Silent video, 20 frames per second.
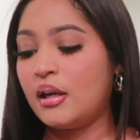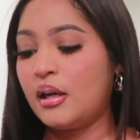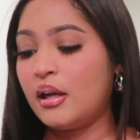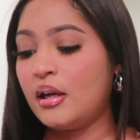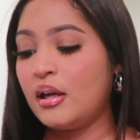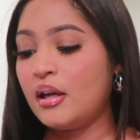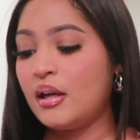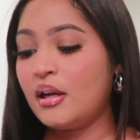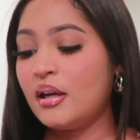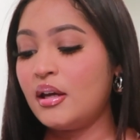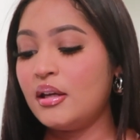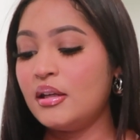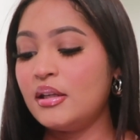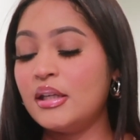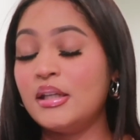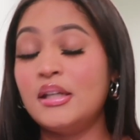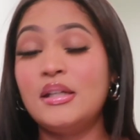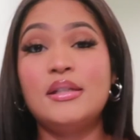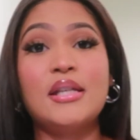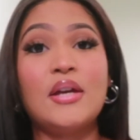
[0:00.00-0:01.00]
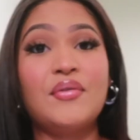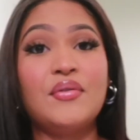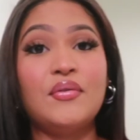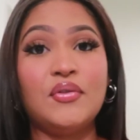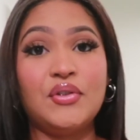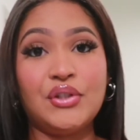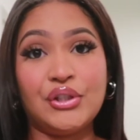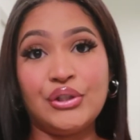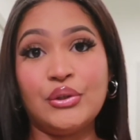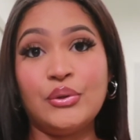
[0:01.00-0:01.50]
and it is
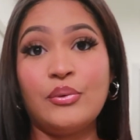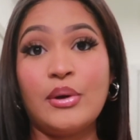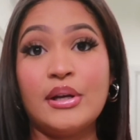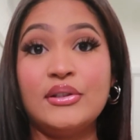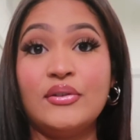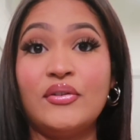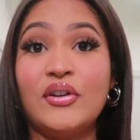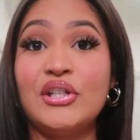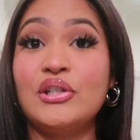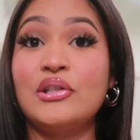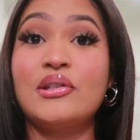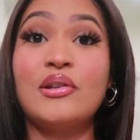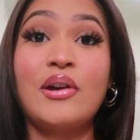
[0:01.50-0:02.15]
7.52, reservations